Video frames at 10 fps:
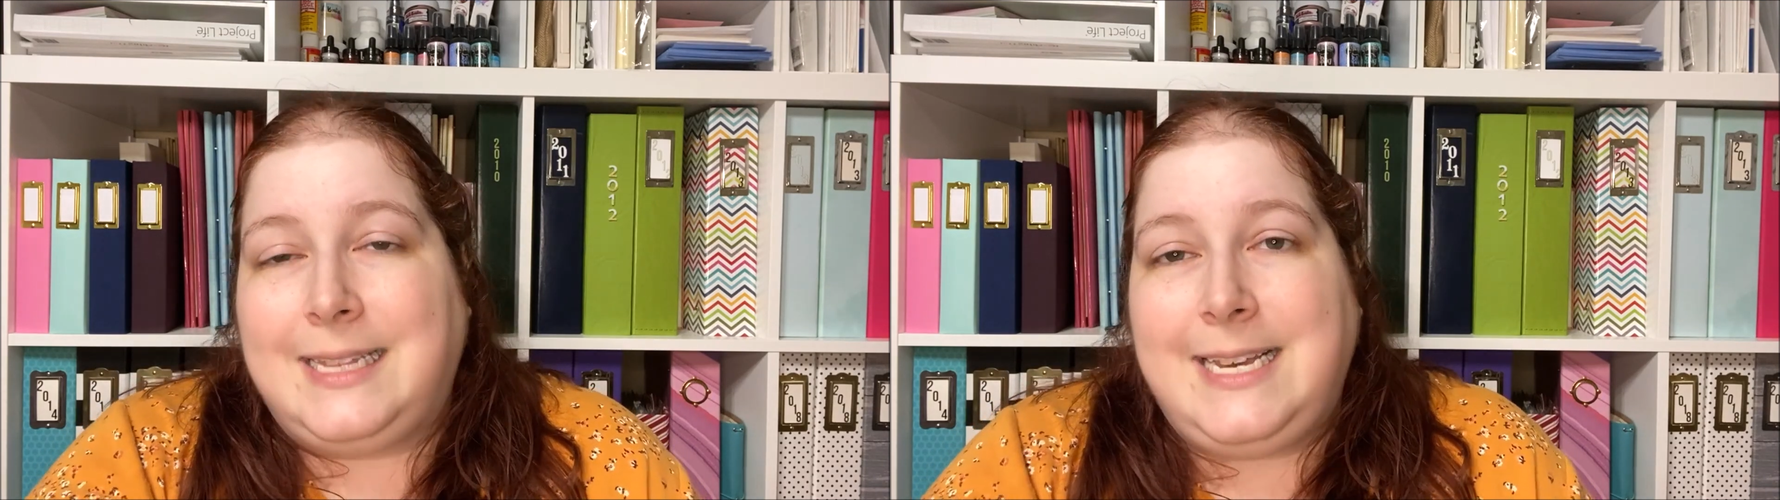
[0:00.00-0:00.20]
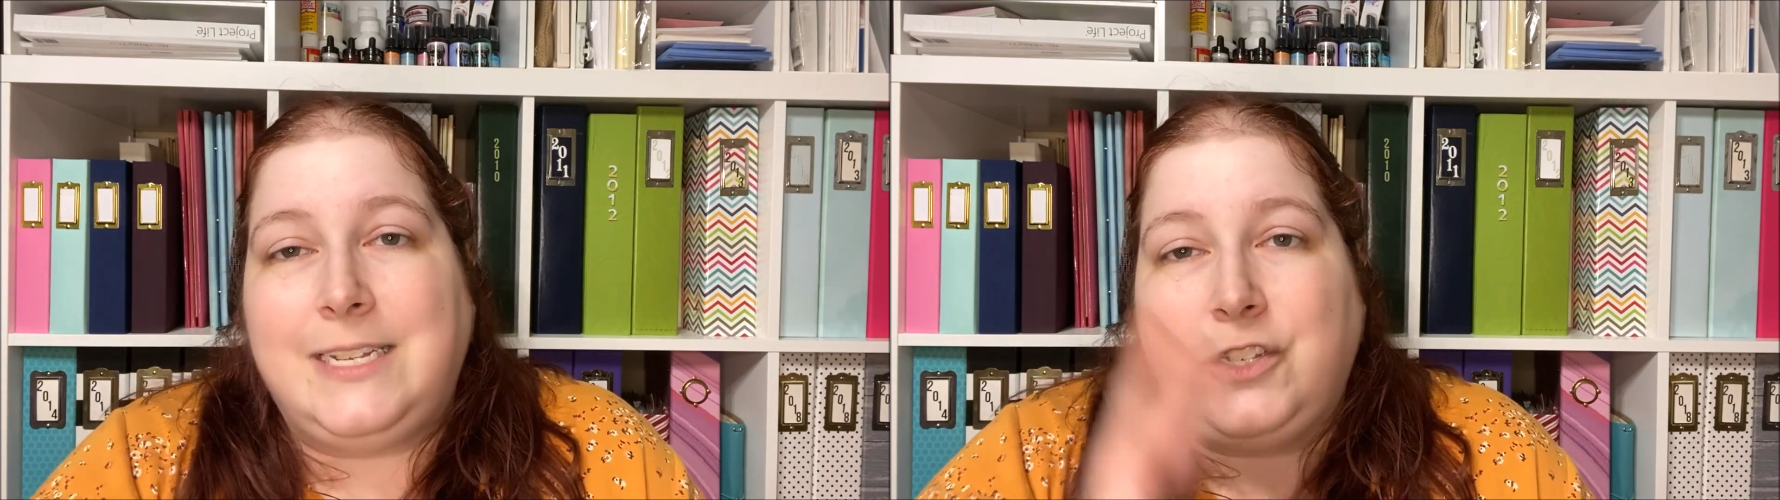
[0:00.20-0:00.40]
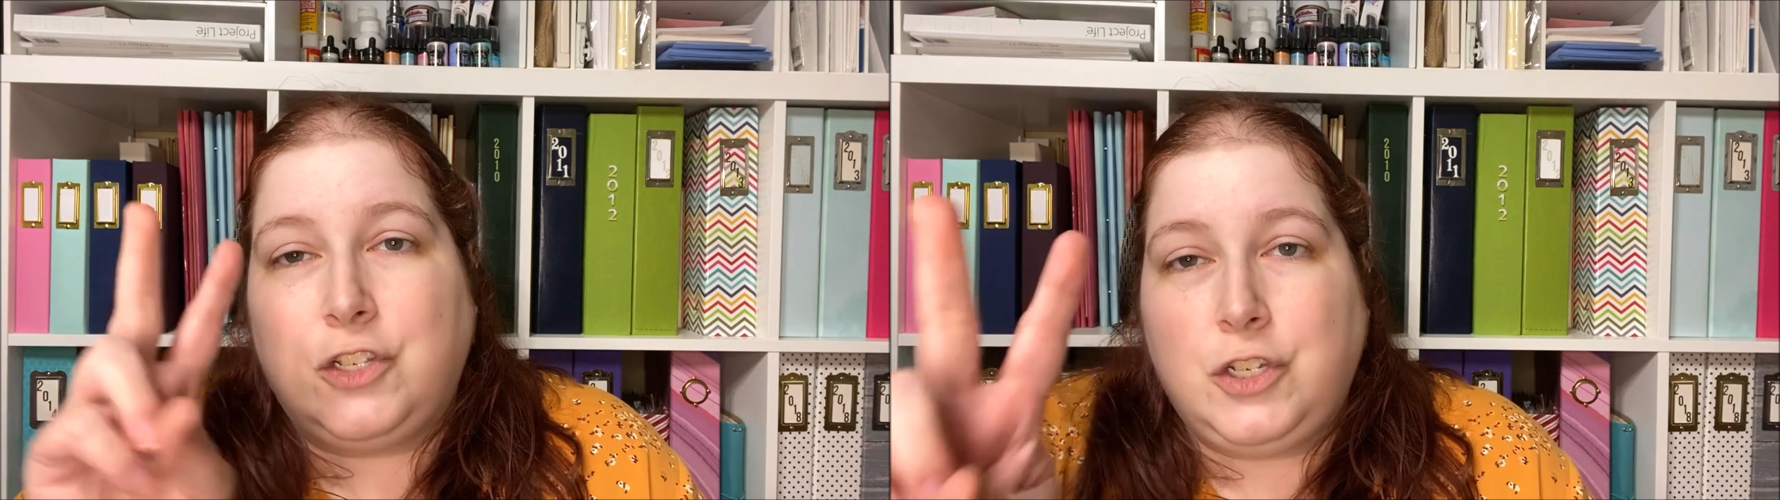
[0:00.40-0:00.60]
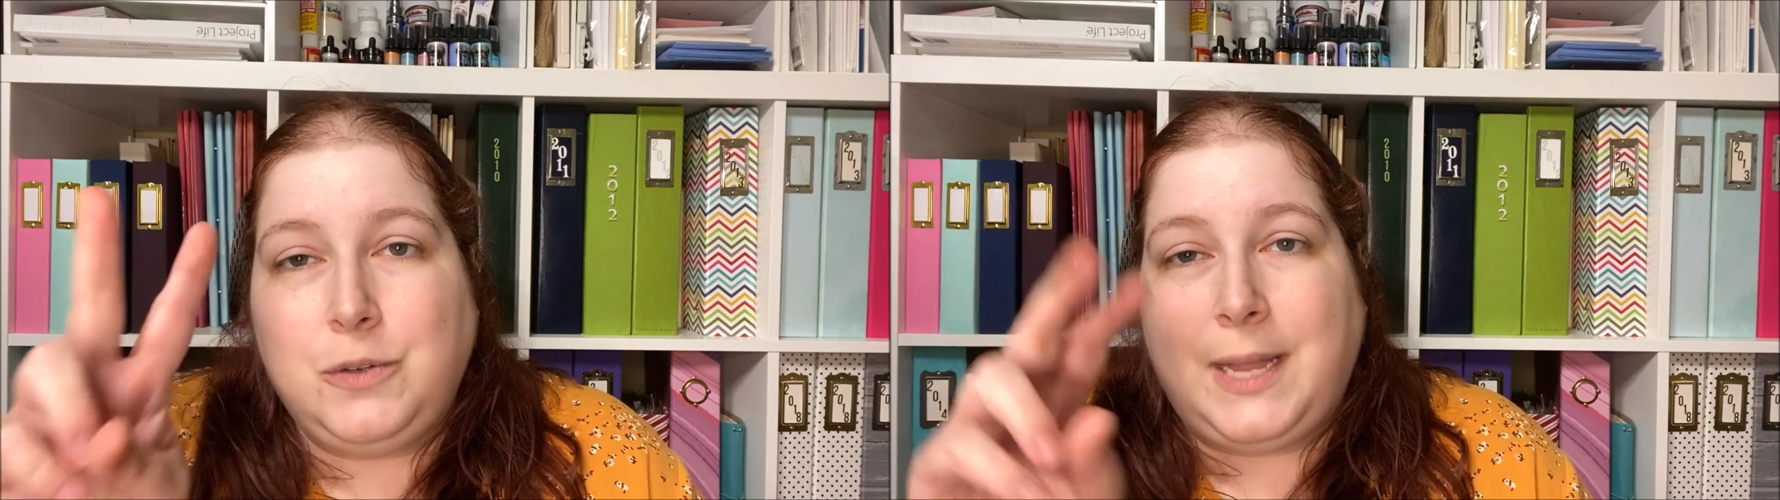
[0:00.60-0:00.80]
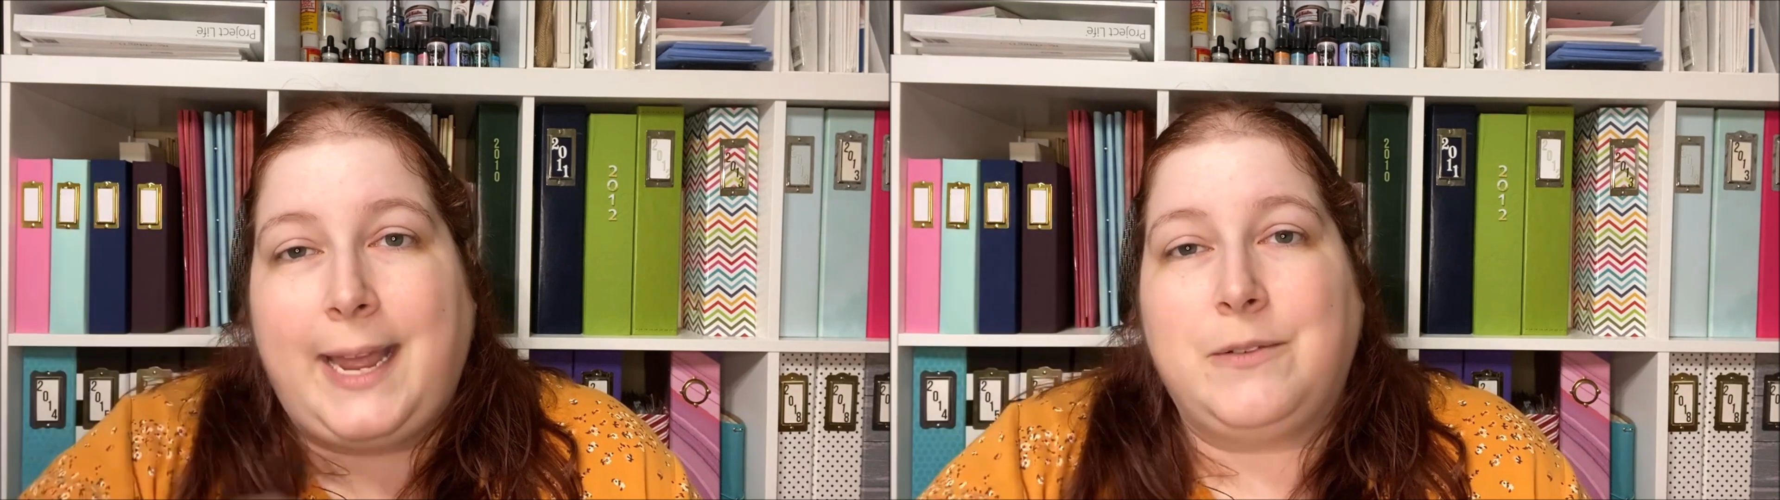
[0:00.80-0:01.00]
least
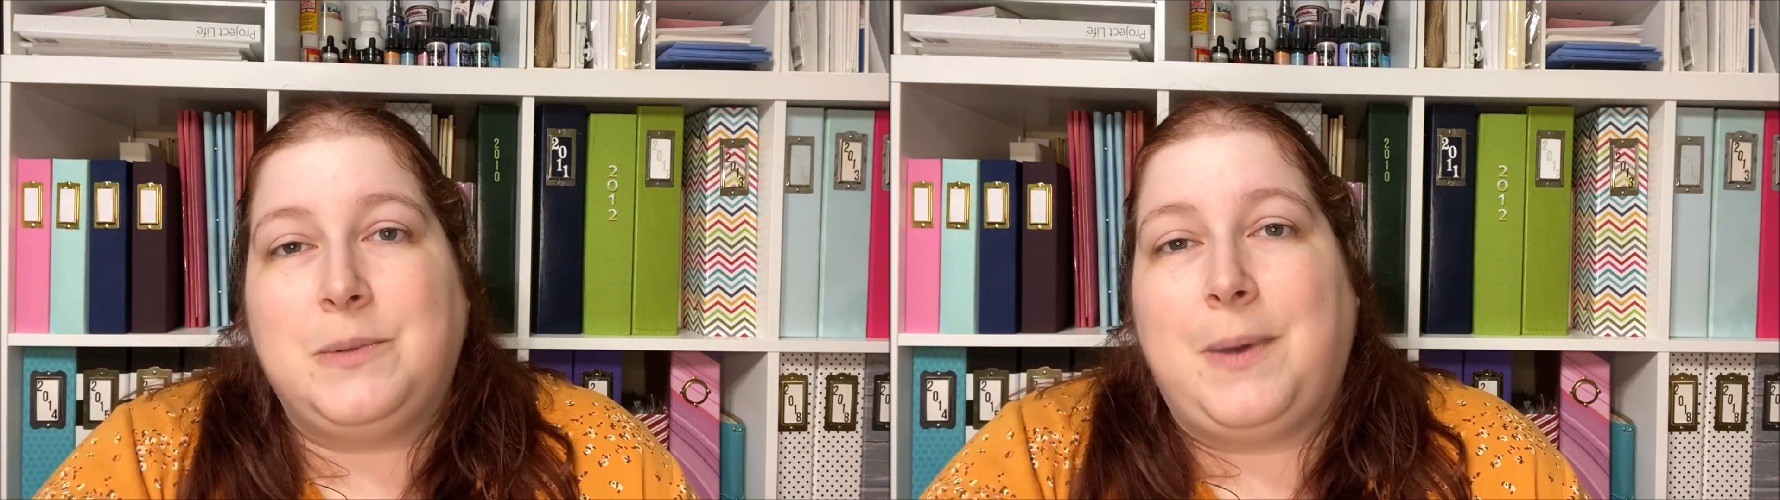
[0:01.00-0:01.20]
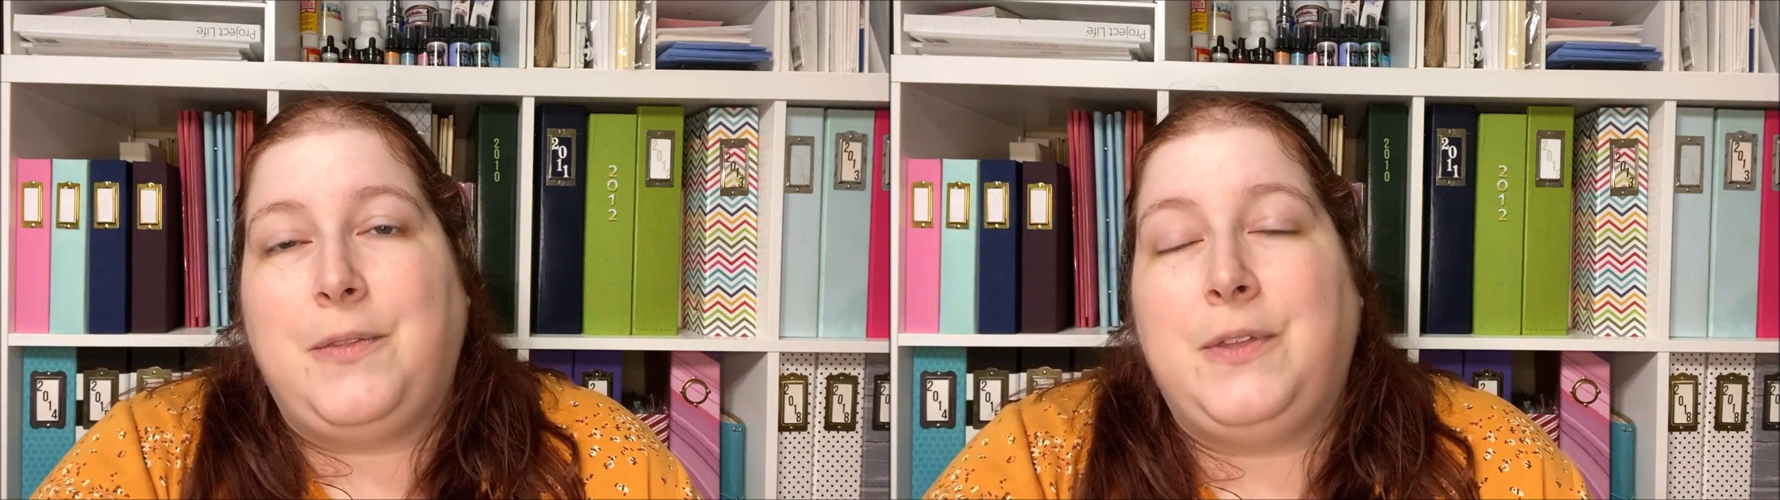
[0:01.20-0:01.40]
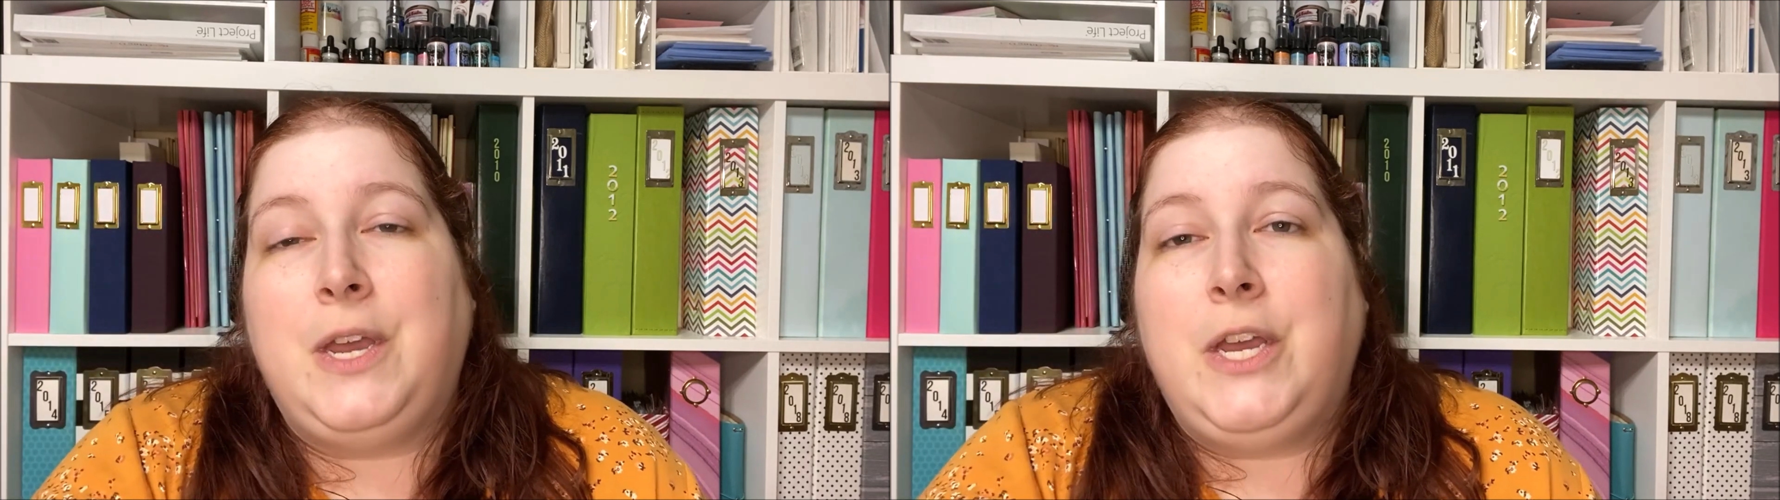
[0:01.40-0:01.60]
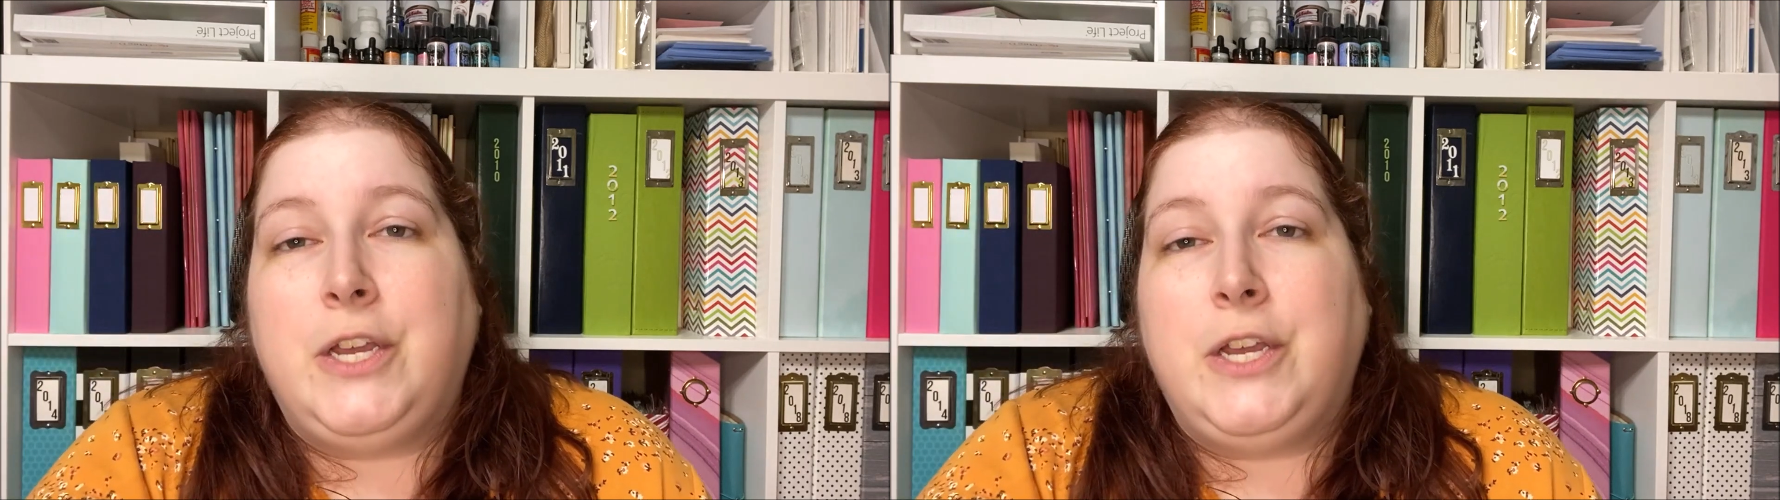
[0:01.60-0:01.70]
2 layouts a month